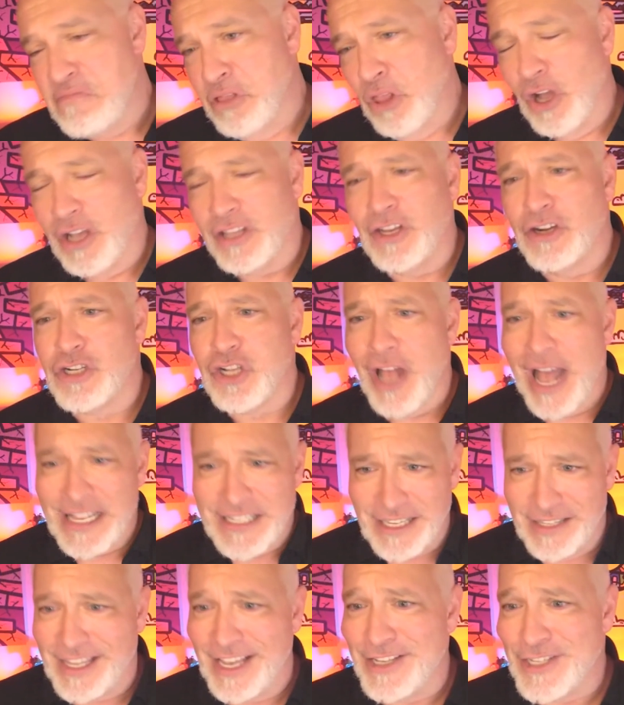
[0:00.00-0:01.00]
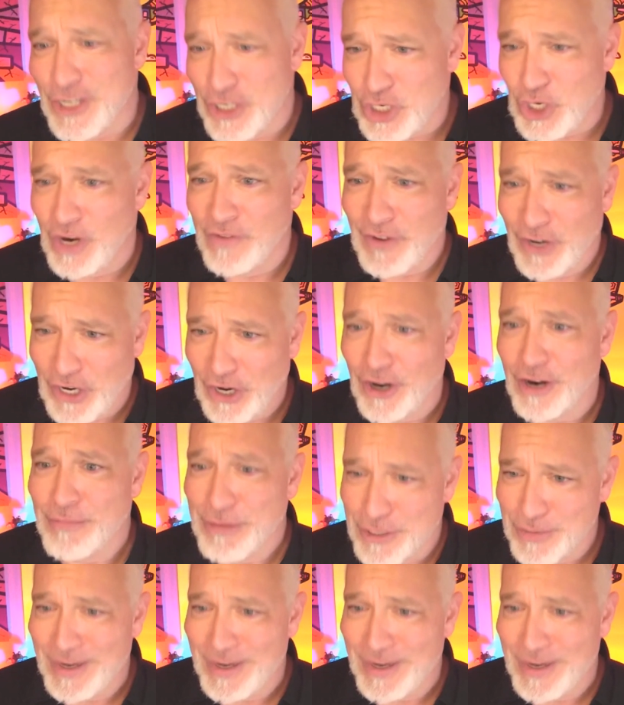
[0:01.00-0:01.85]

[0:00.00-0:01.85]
look, there's lots of things that should have occurred